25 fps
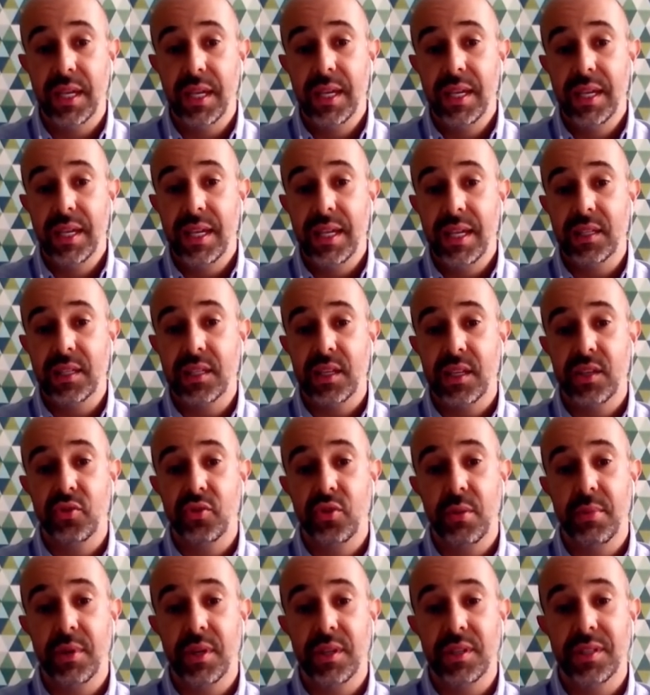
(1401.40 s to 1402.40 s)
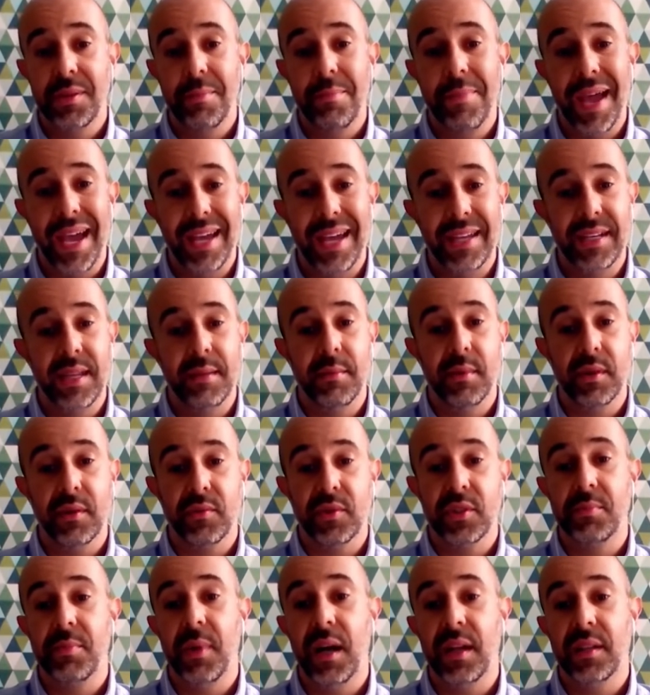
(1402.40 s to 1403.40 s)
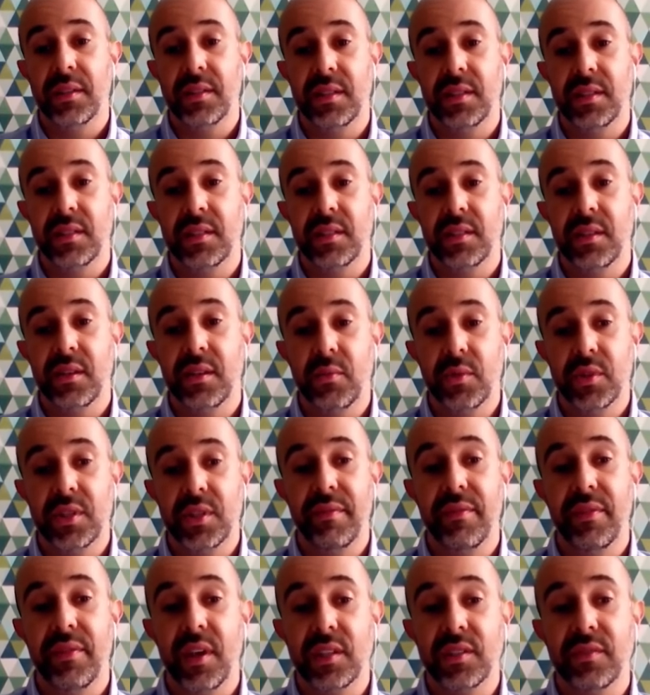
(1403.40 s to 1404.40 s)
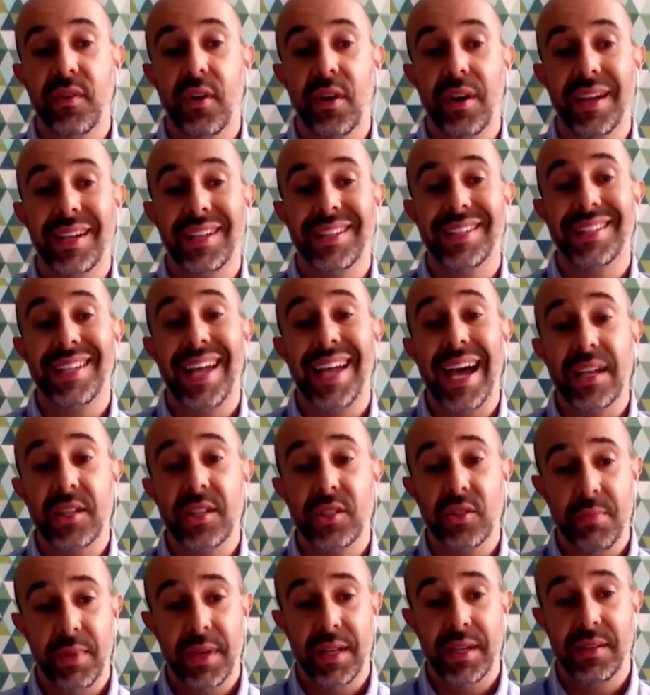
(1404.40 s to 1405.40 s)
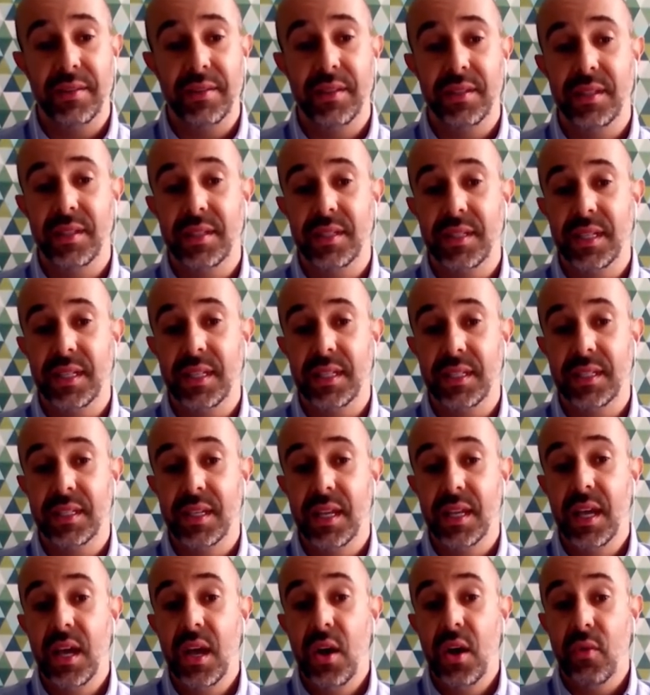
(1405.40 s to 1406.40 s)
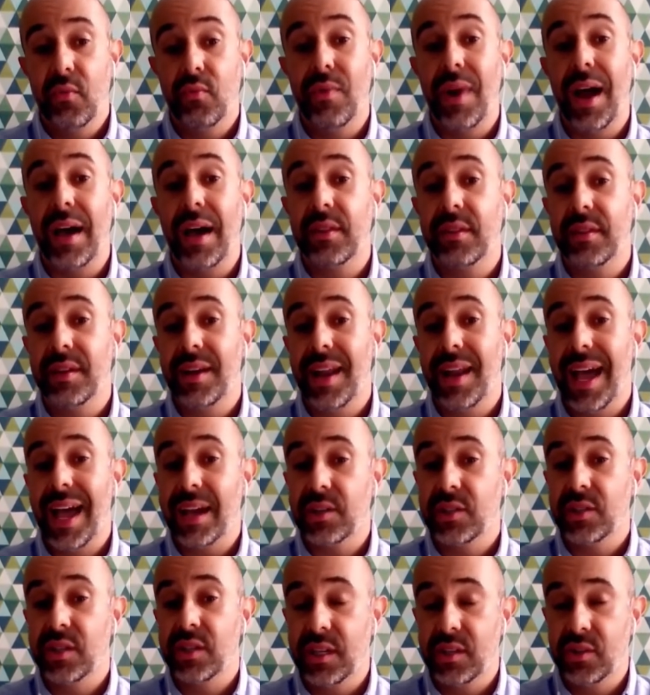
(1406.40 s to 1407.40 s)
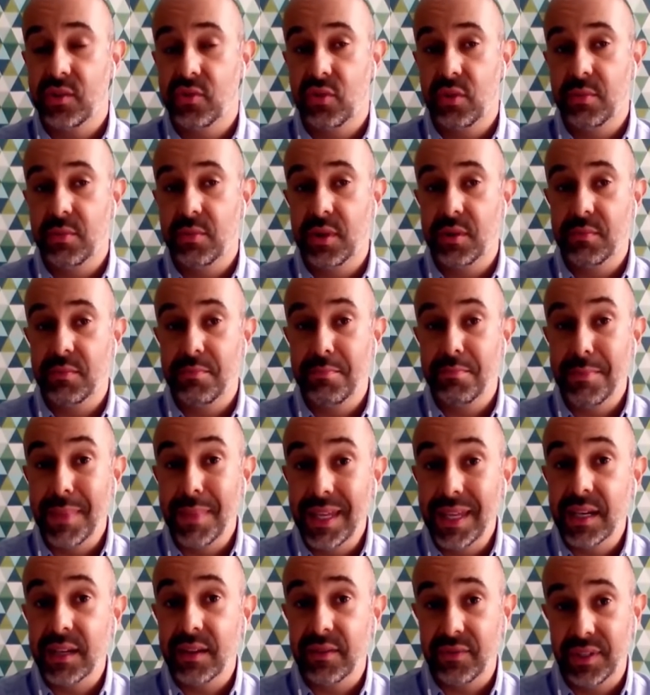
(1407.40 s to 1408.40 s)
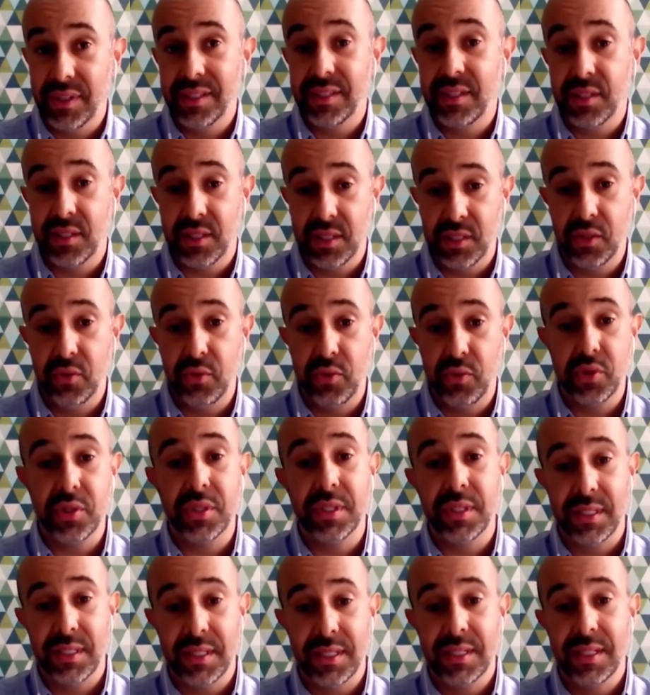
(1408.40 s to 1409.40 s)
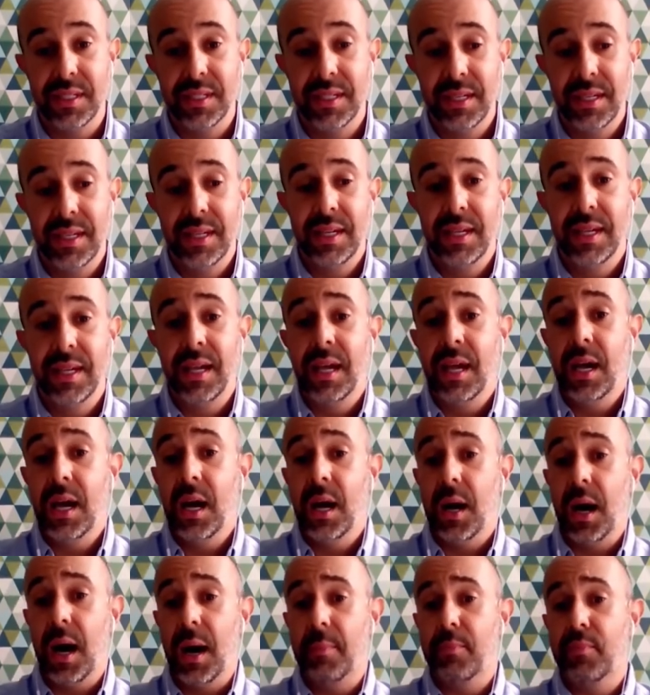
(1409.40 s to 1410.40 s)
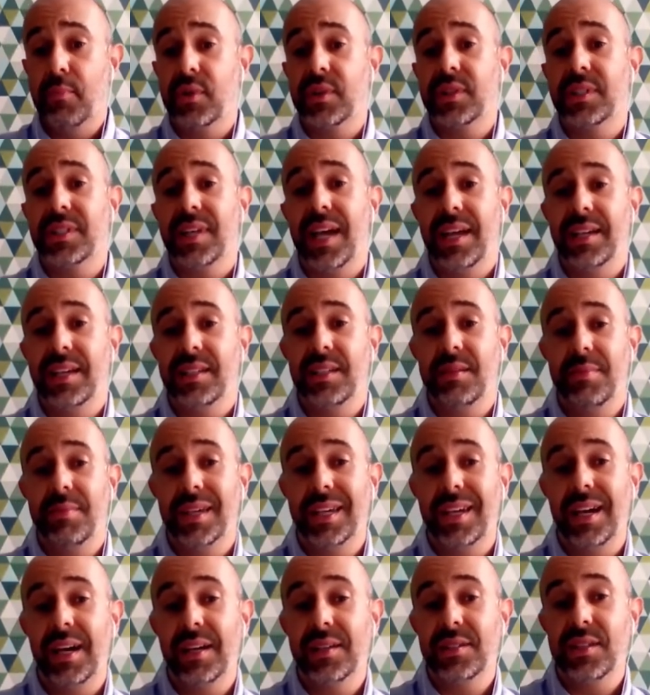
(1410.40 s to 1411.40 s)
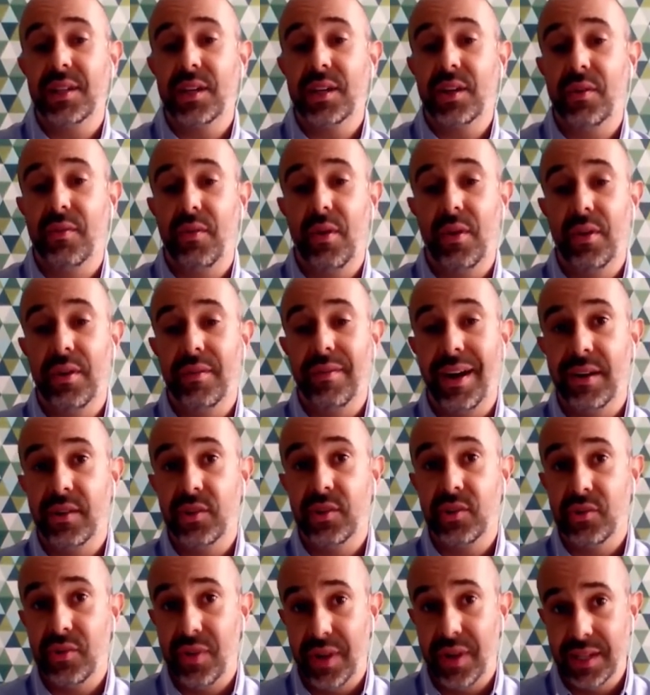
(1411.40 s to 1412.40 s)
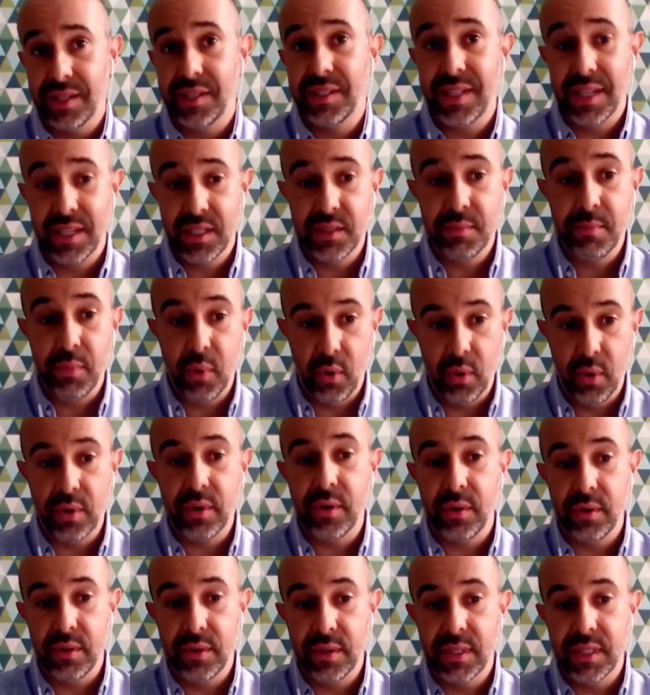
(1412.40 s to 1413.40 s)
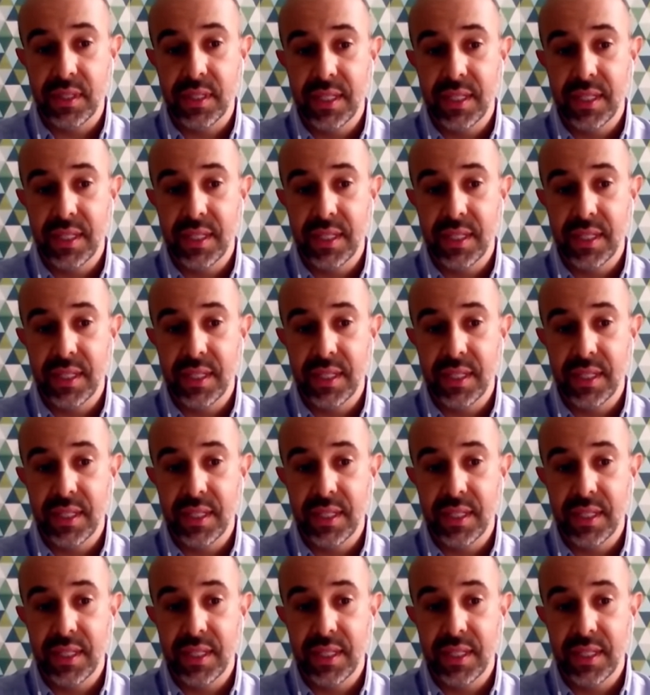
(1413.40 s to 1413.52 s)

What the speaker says: is contributing to pandemic responses, which have thus far exacerbated the disease rather than actually contributed meaningfully to solutions. Precisely because the coronavirus transcends borders,